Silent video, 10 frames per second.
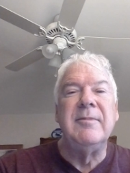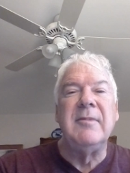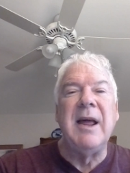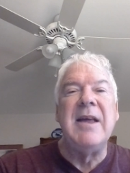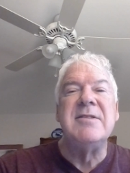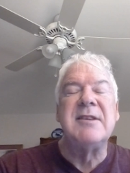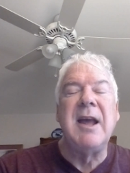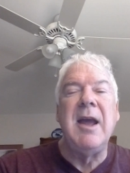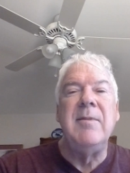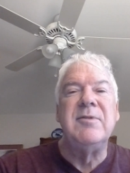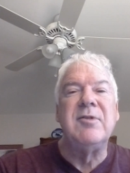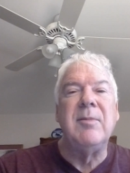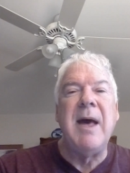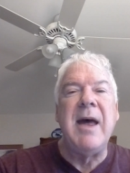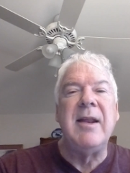landscapes,
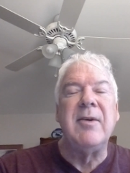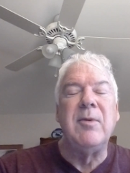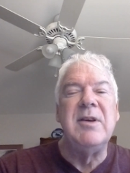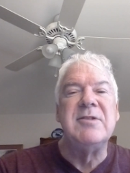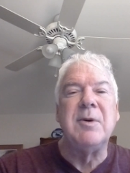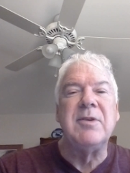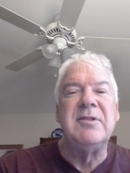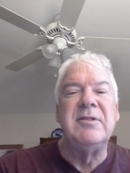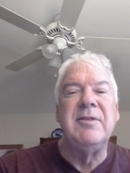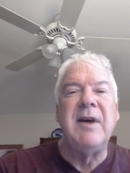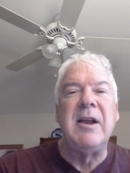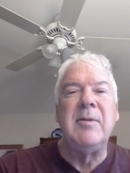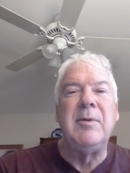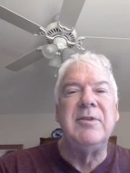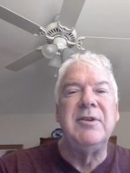dramatic resources
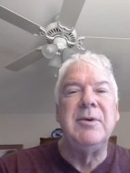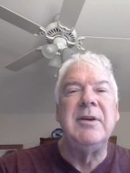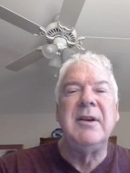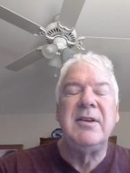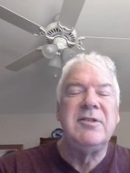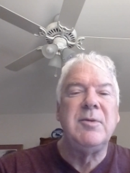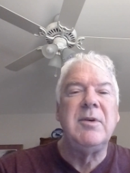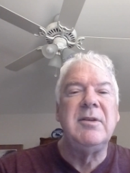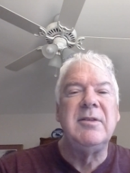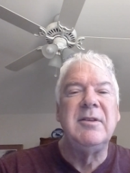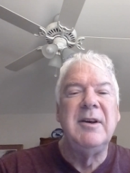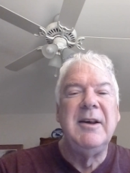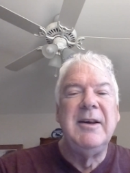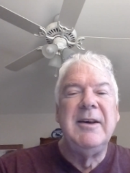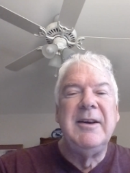available to it. And I just wanted to
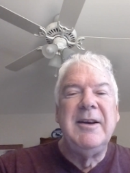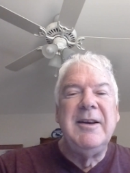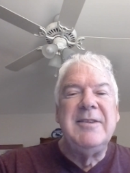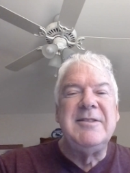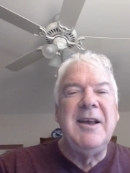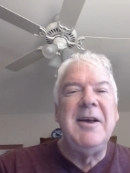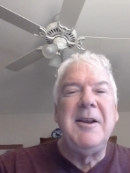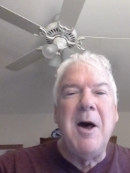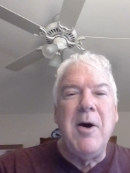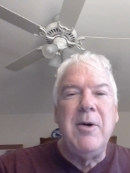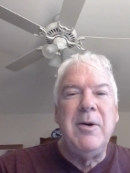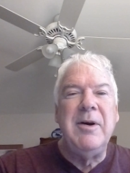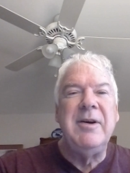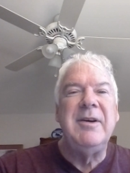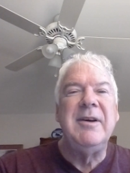say hello,
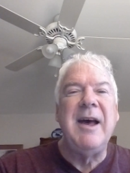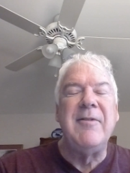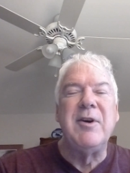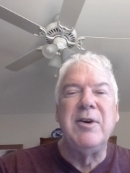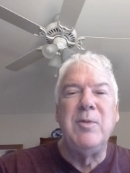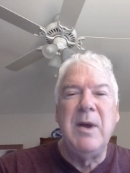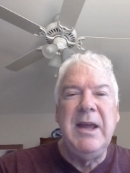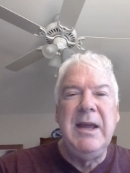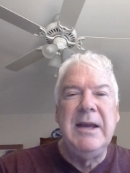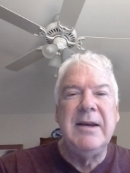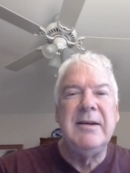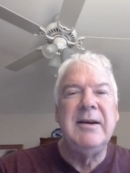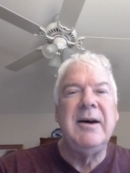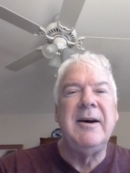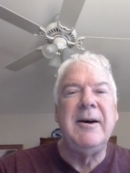have a good week.
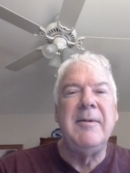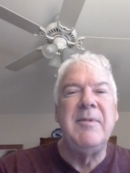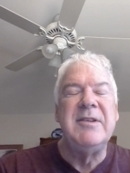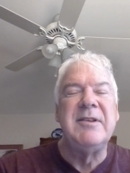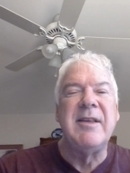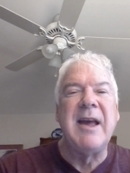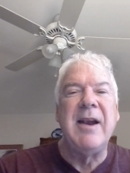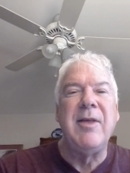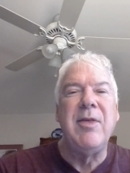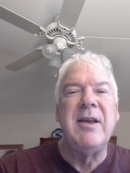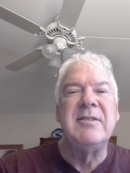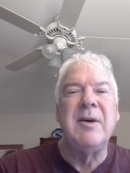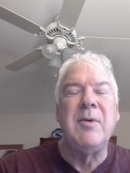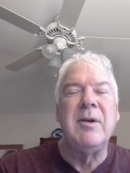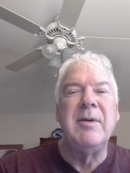These are the kind of things
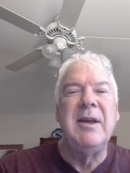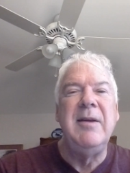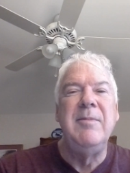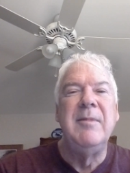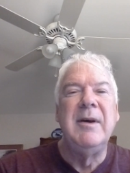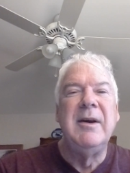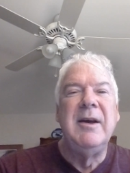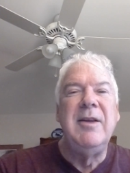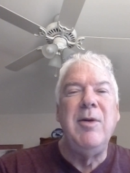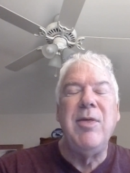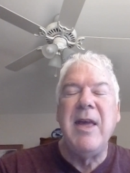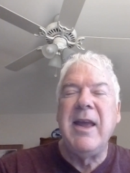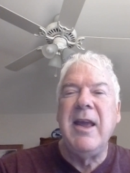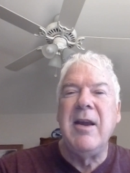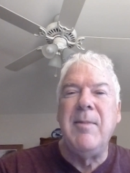I want to keep you
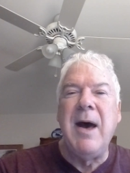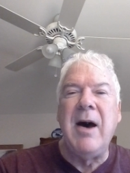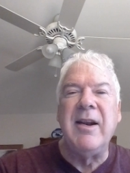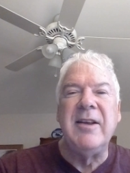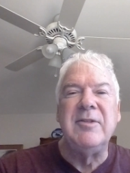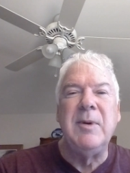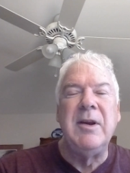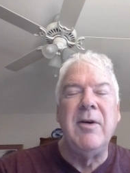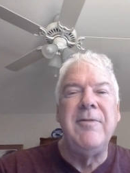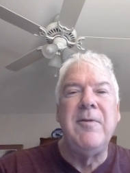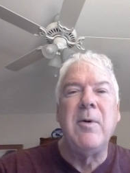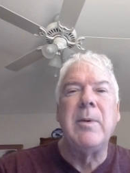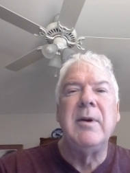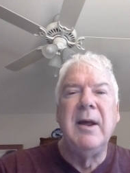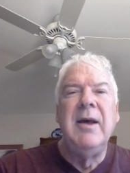thinking about as we go
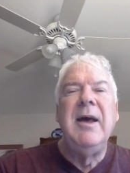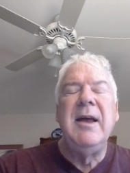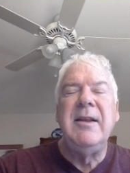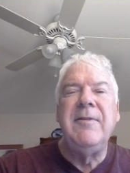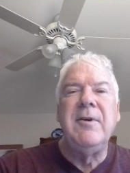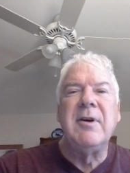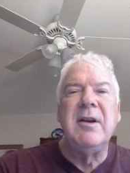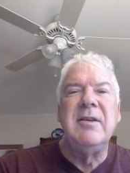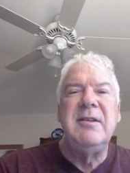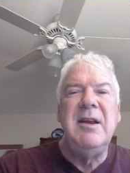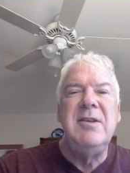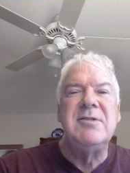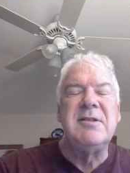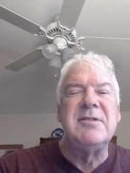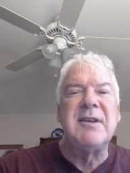forward. And if you're going to
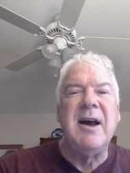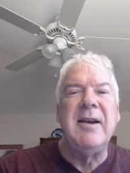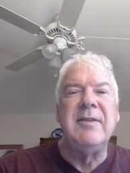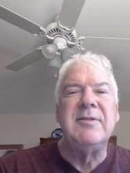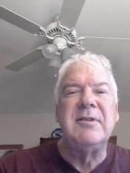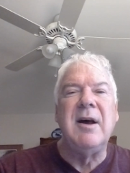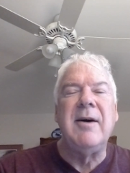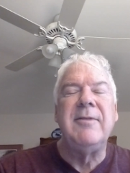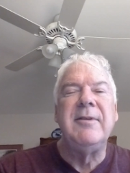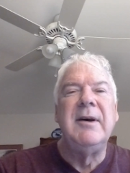teach this kind of stuff,